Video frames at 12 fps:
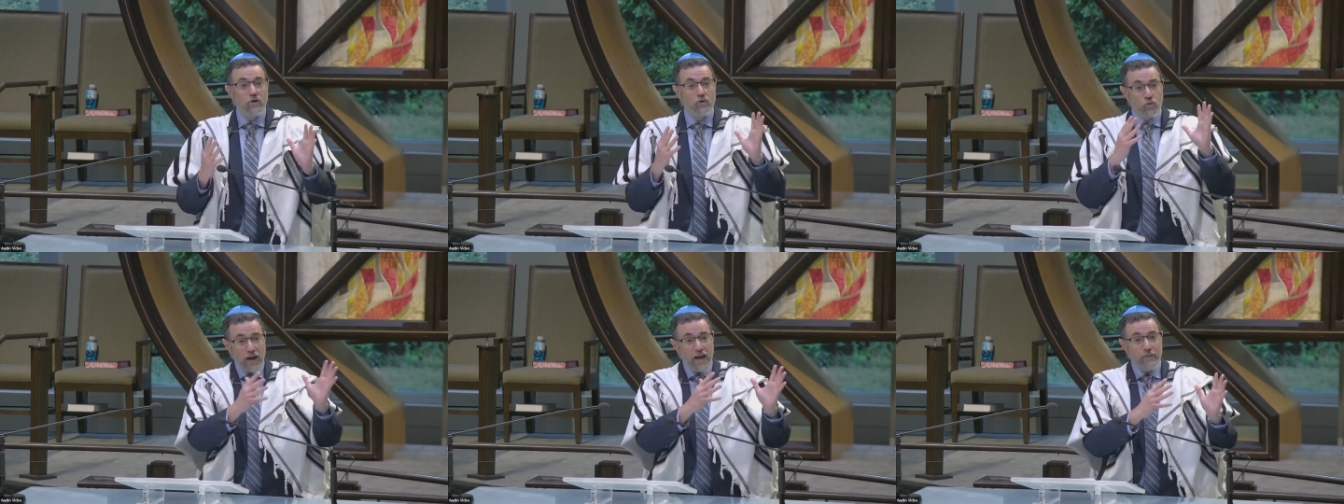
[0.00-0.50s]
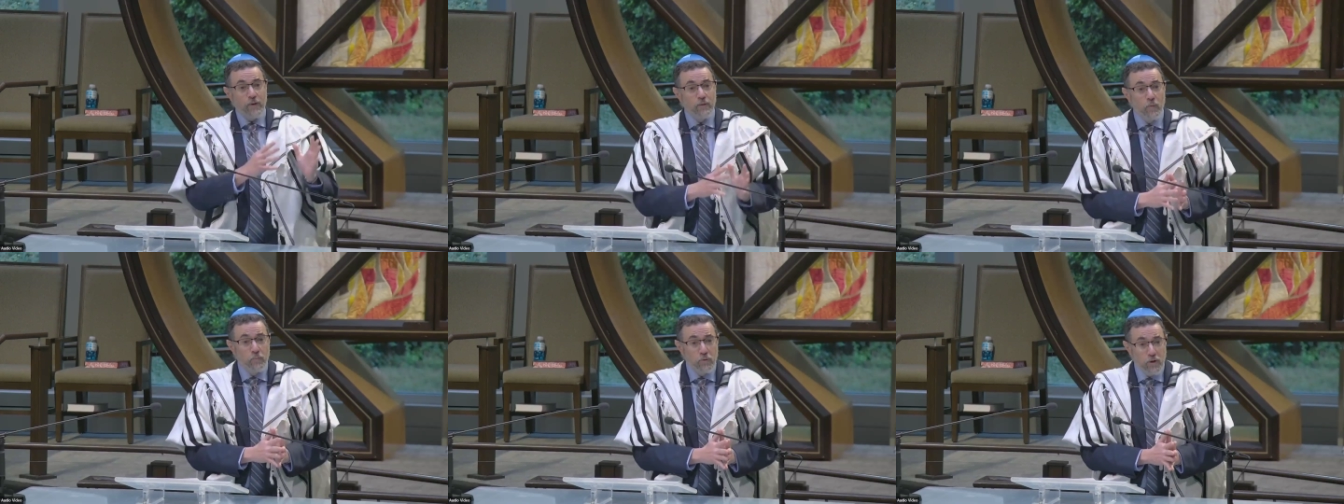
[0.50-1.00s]
Great, we
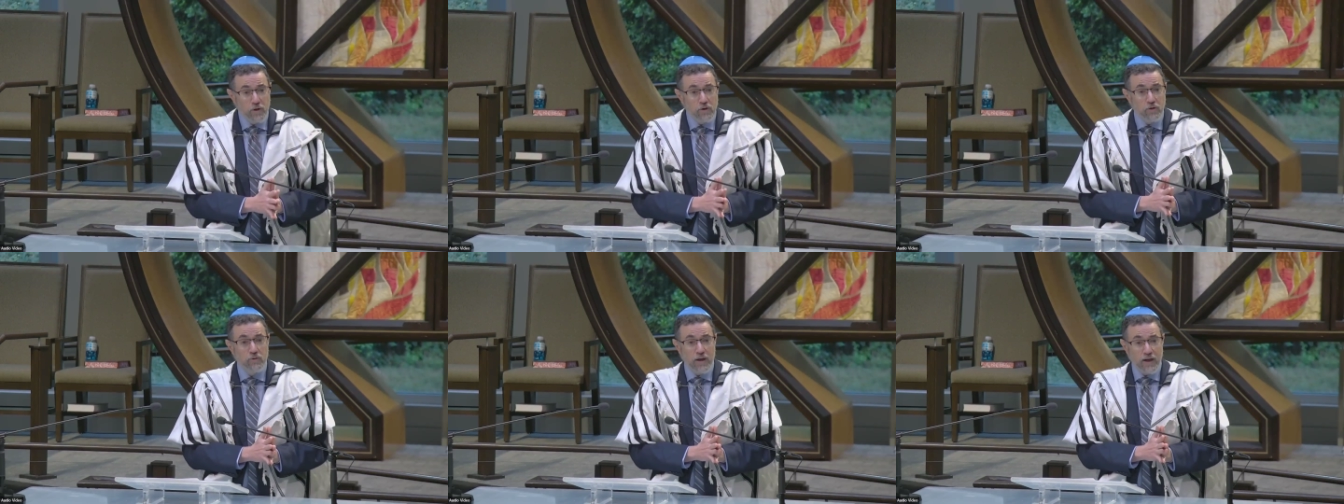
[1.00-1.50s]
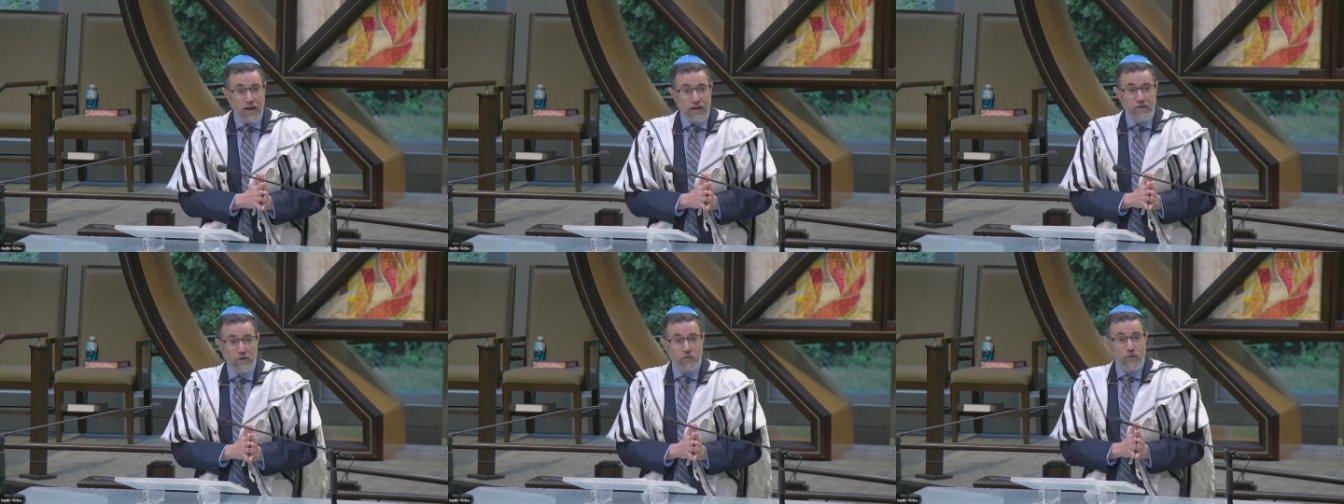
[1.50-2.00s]
will put you
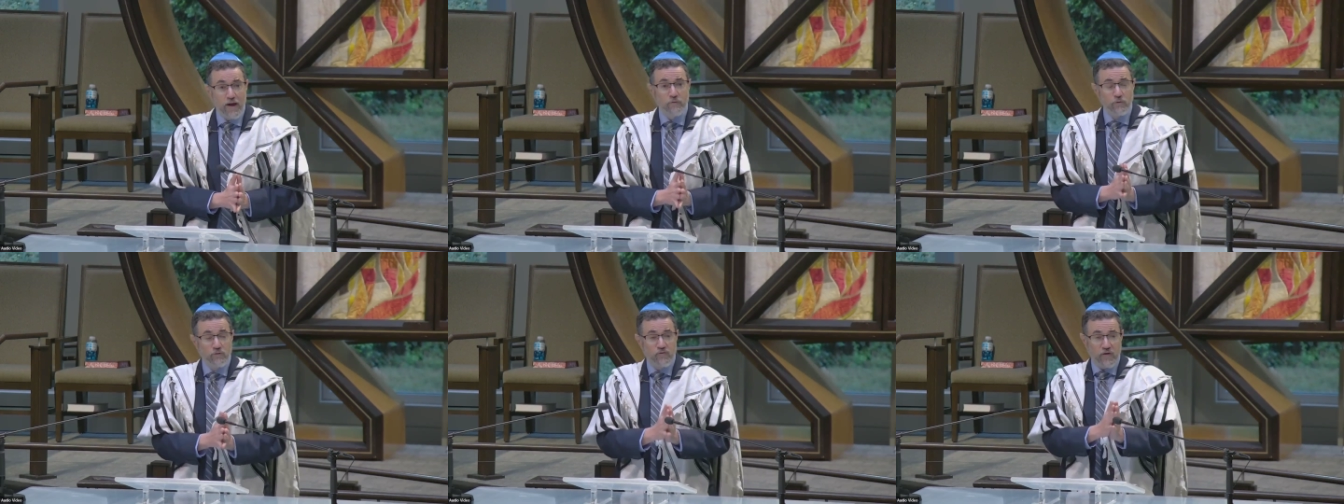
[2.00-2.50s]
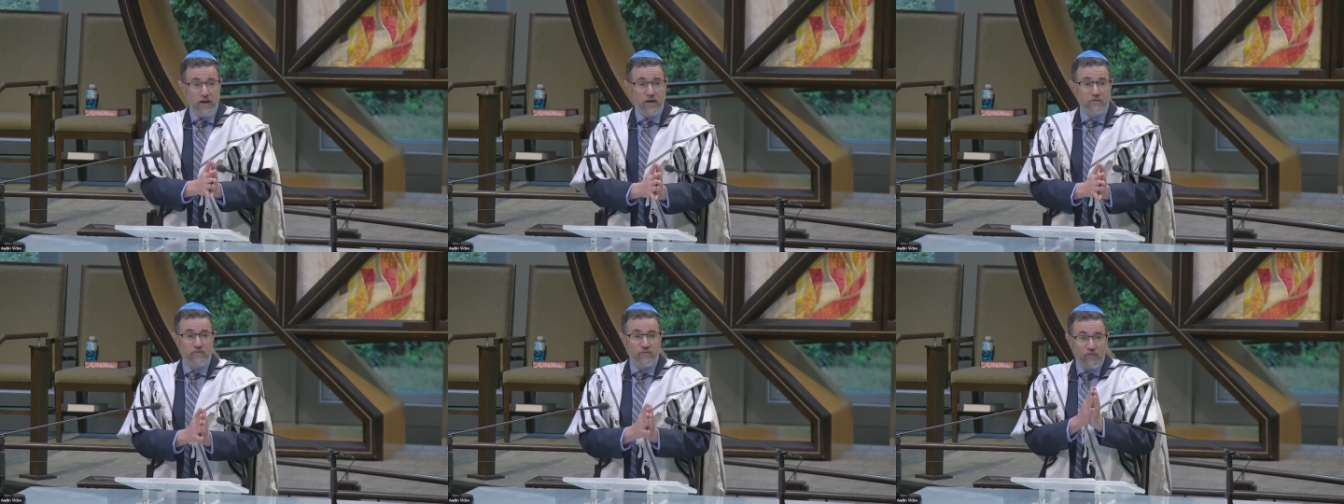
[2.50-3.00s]
in the Red Roof
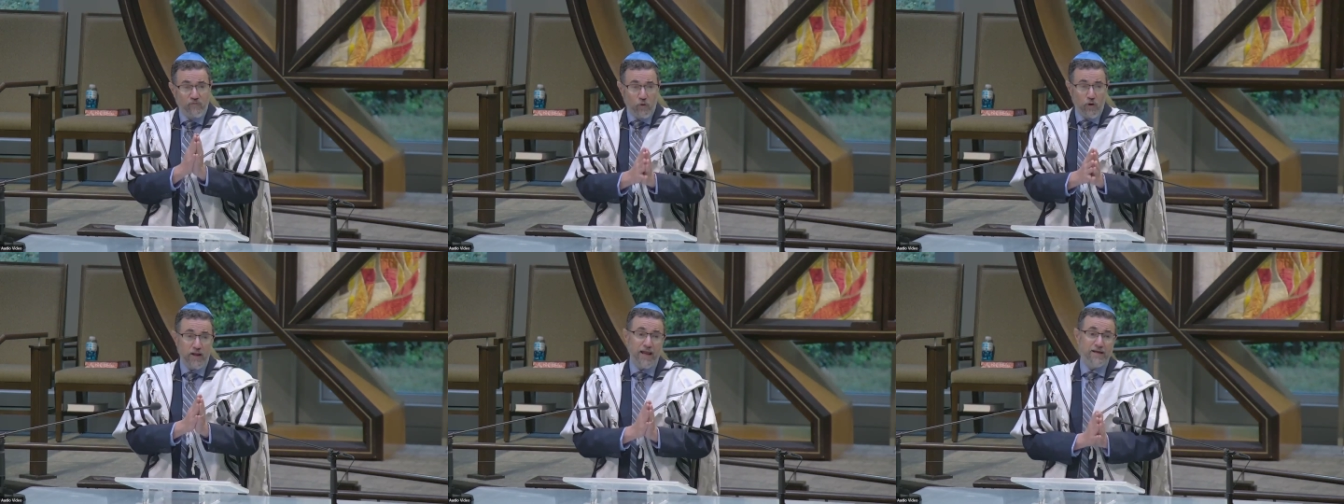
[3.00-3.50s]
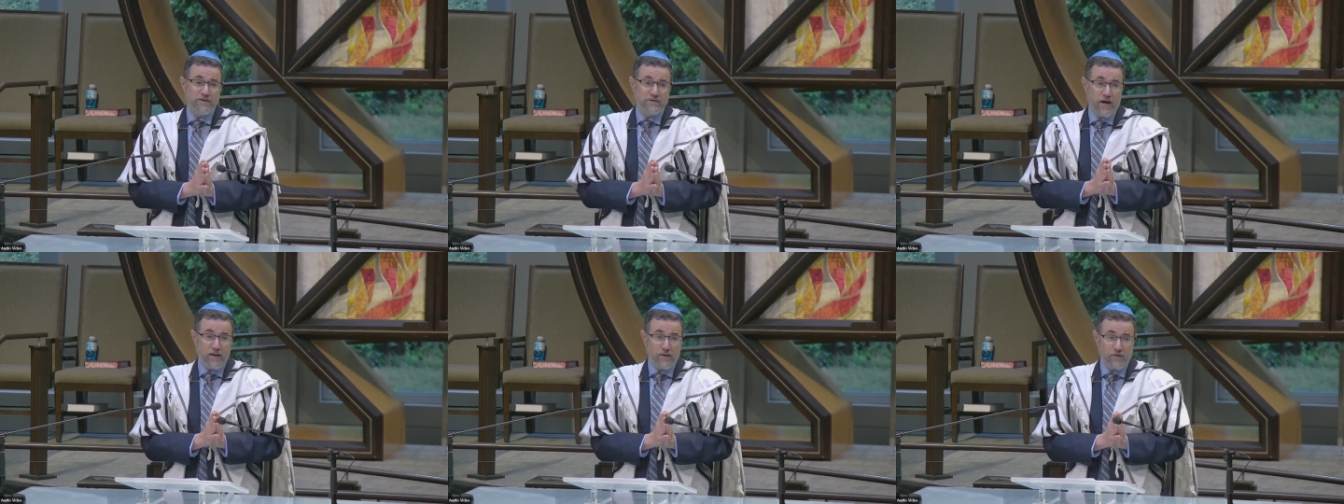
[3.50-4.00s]
Inn for
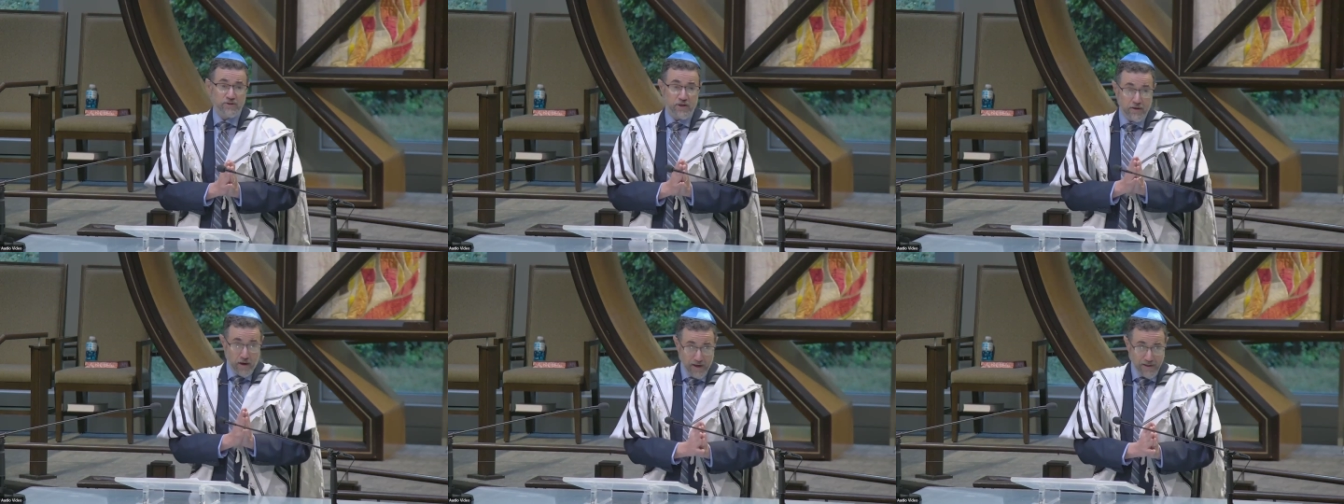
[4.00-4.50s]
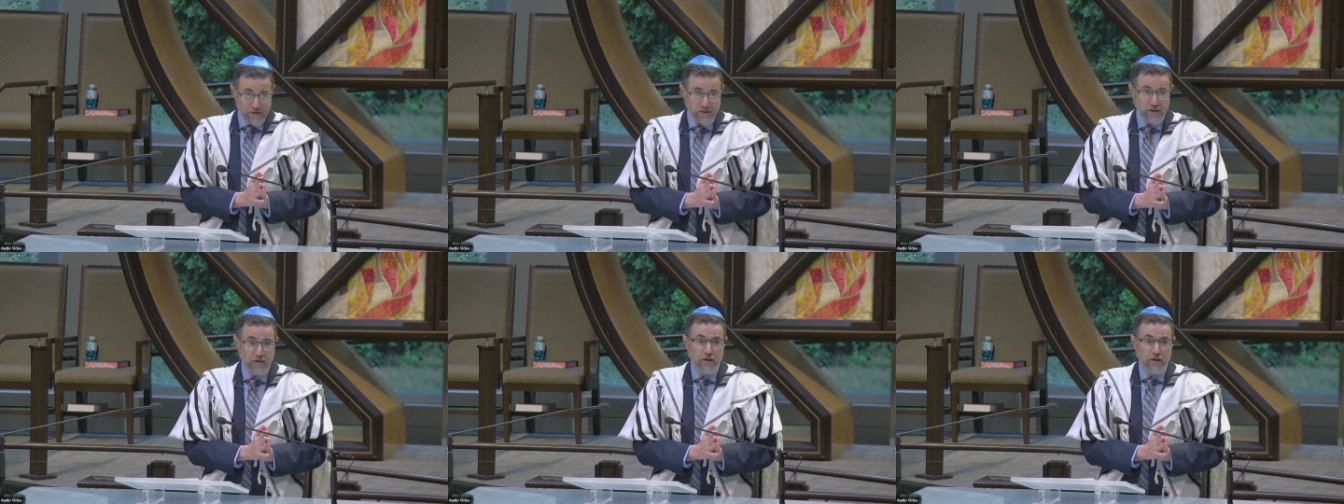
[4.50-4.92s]
$48 a night.